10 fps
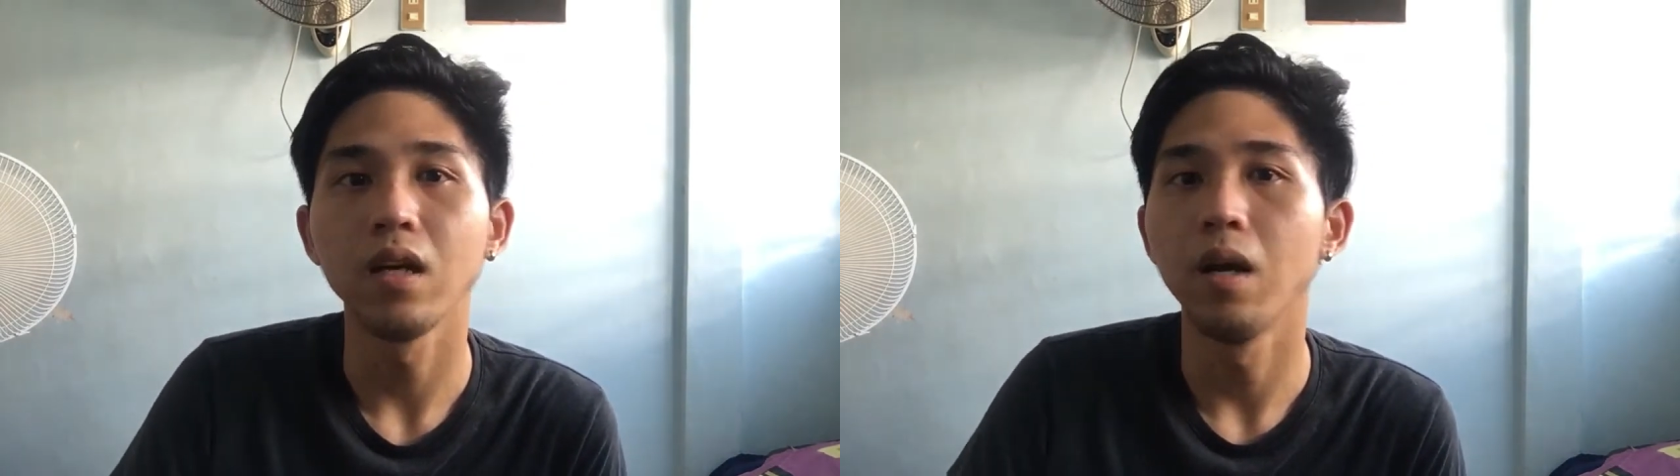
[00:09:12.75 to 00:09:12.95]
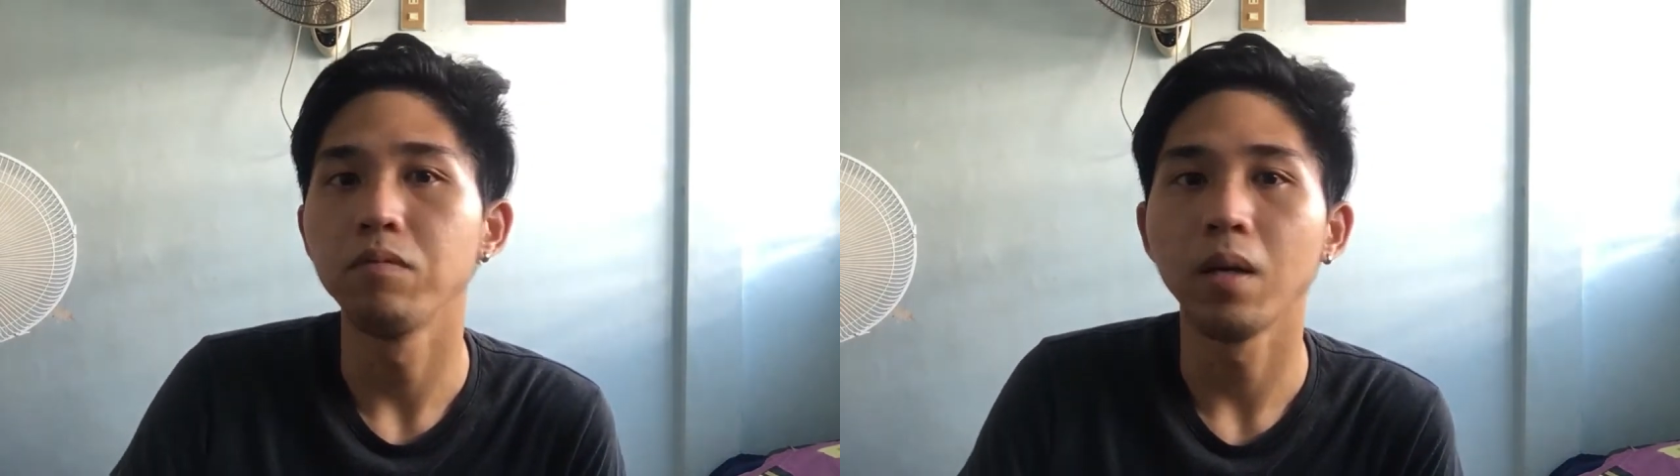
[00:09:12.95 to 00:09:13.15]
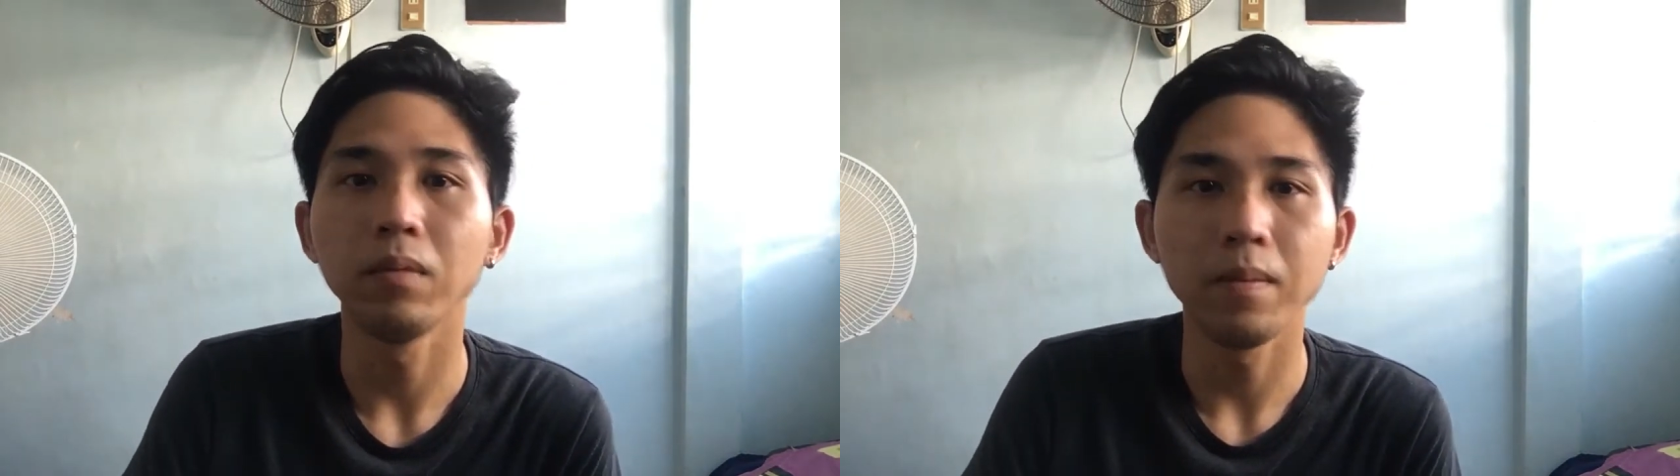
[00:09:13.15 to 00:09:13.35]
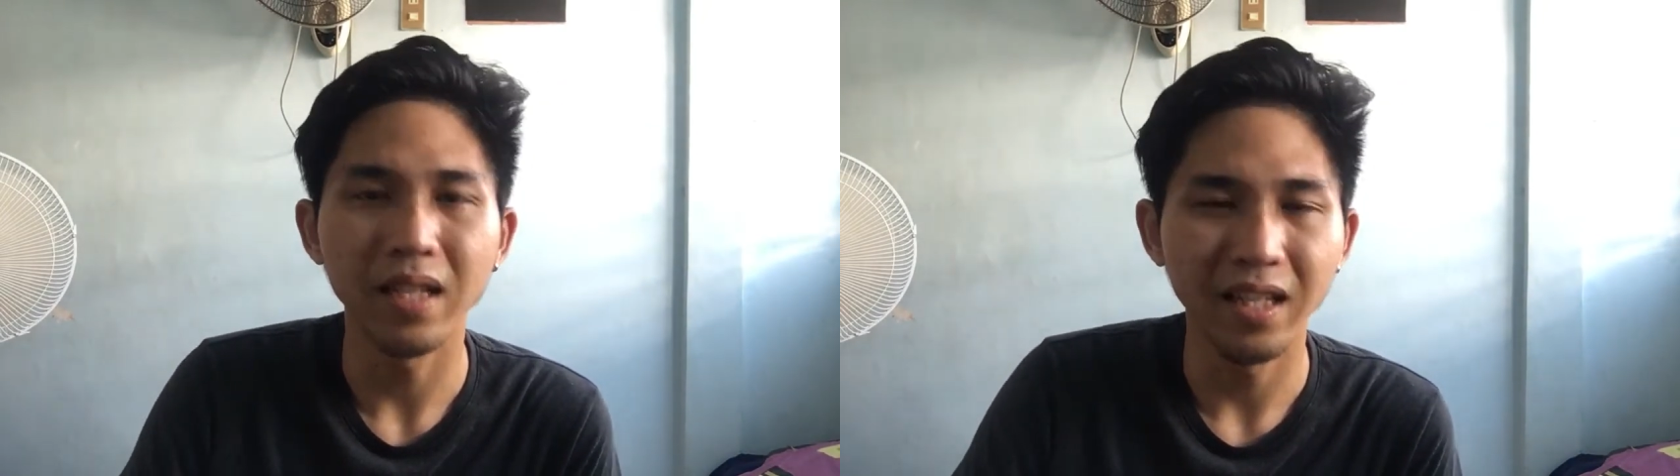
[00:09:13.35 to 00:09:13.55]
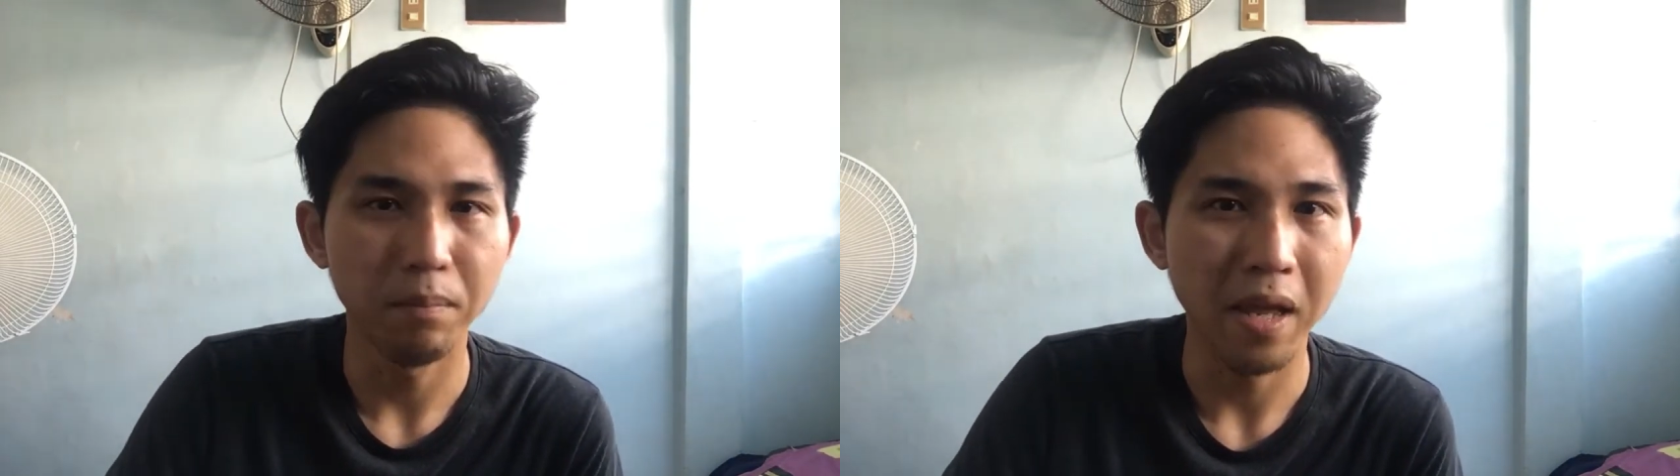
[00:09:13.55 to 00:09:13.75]
Sometimes I
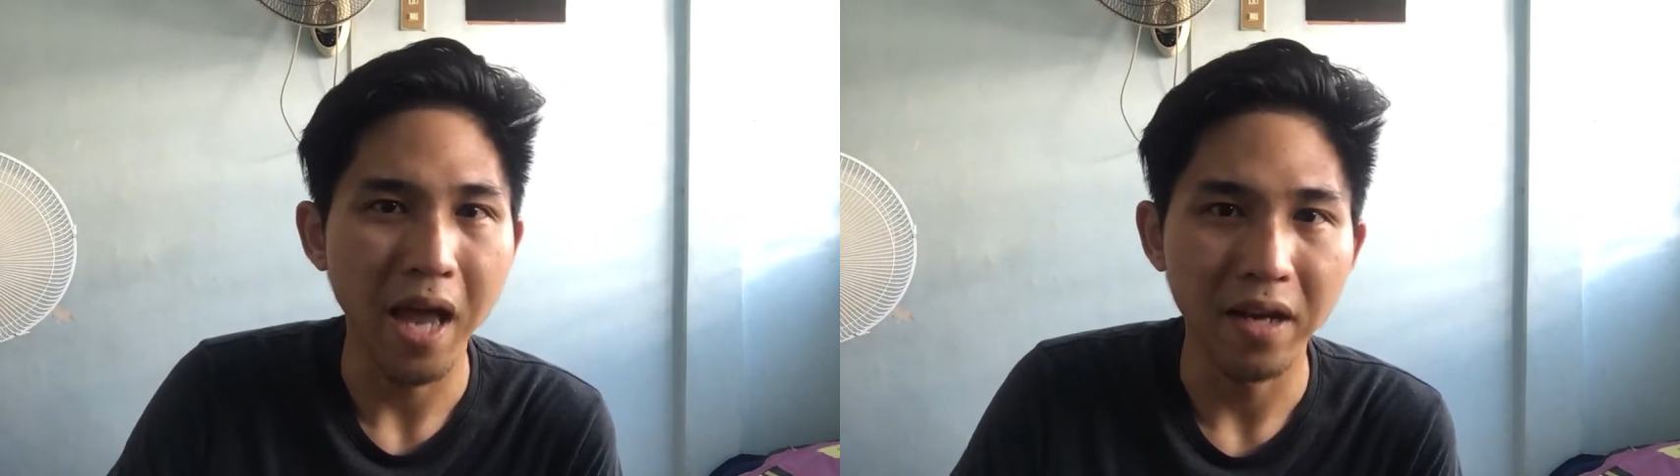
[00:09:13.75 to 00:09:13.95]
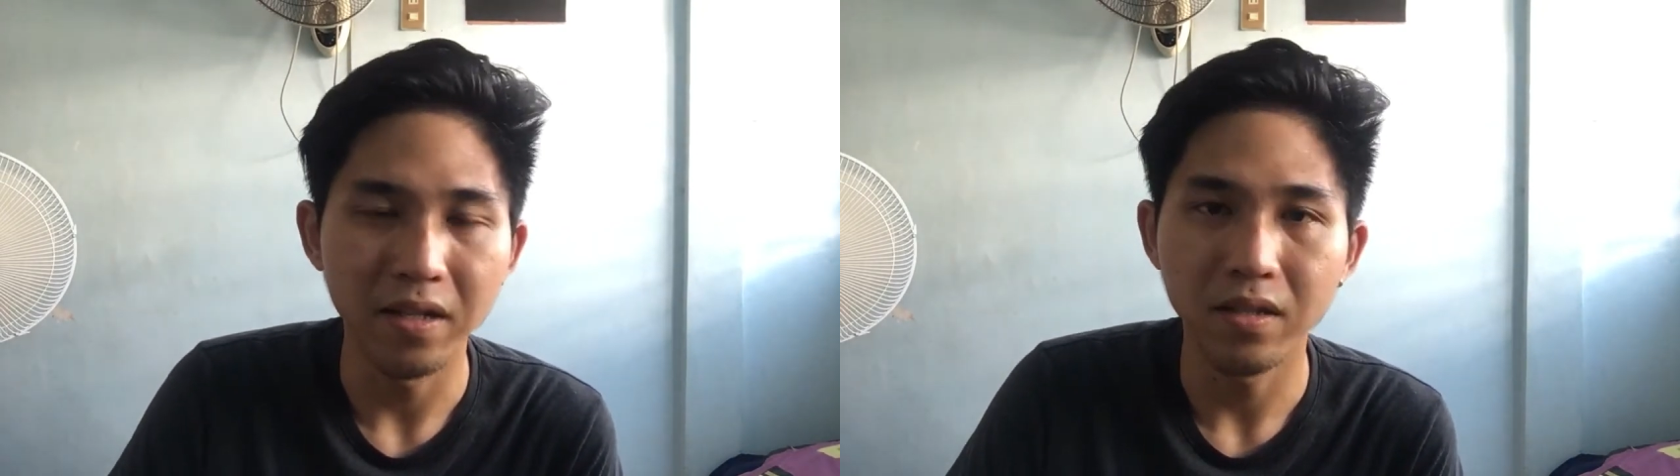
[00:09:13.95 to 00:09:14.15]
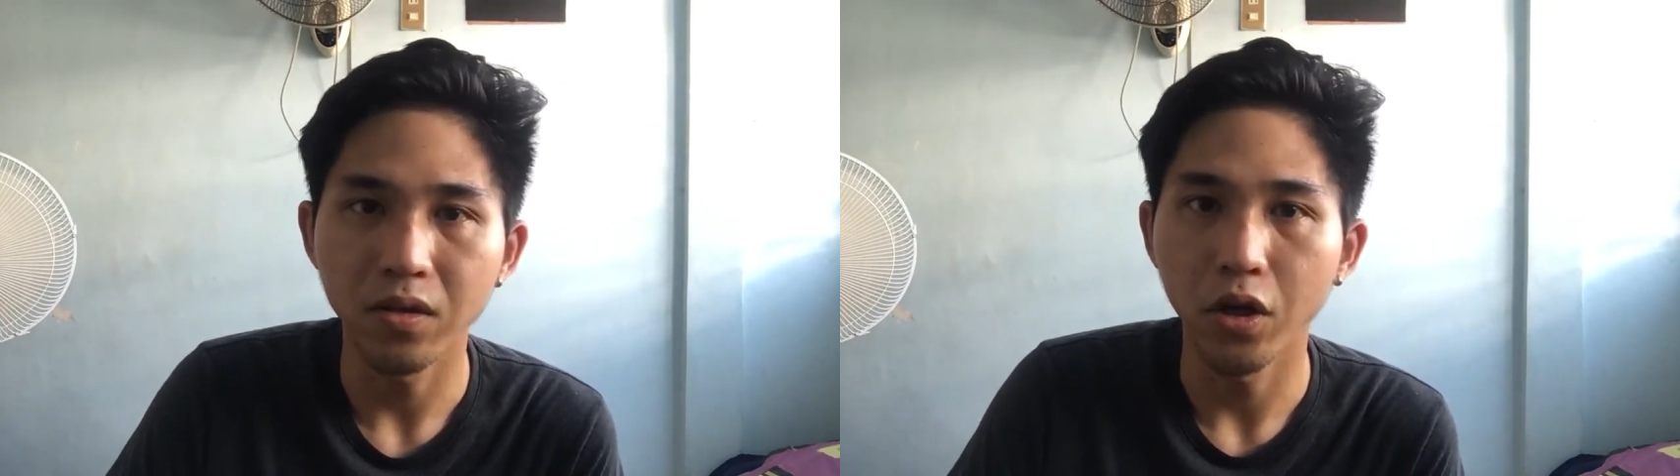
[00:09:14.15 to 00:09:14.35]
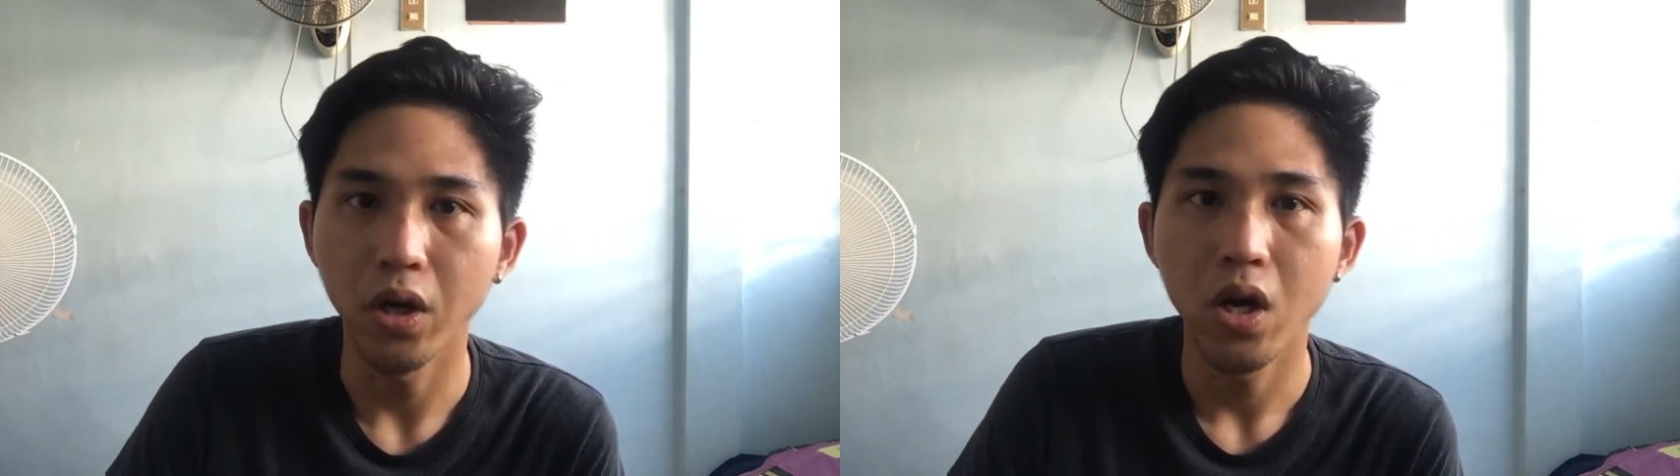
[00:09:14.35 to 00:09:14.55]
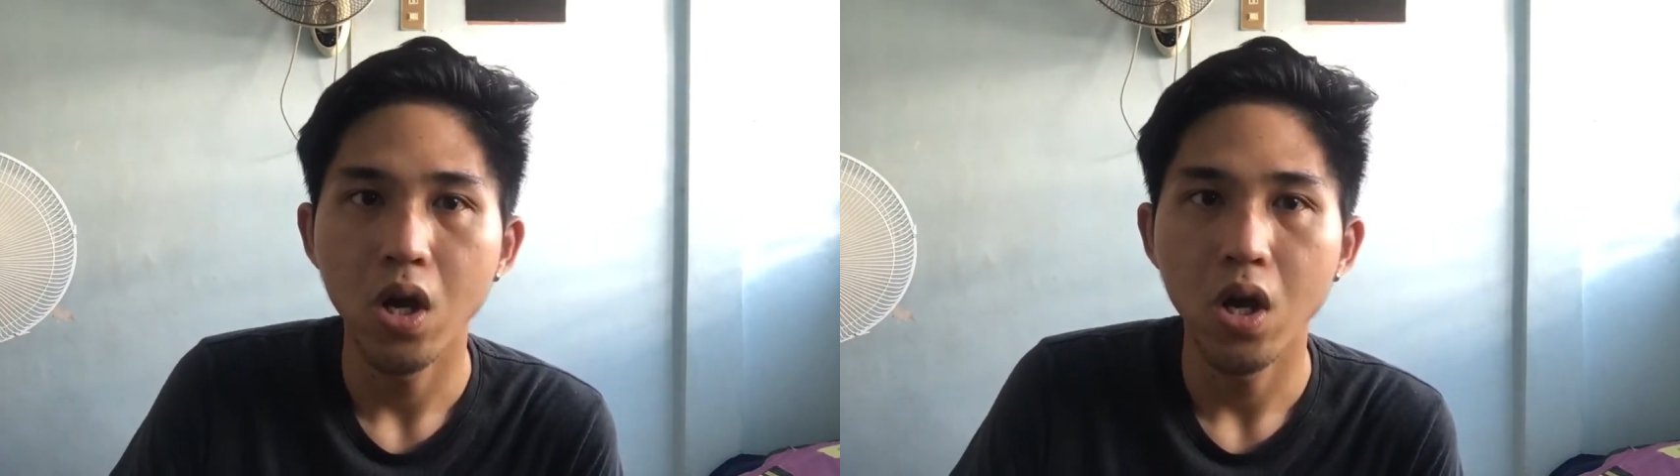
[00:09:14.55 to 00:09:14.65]
eat bananas or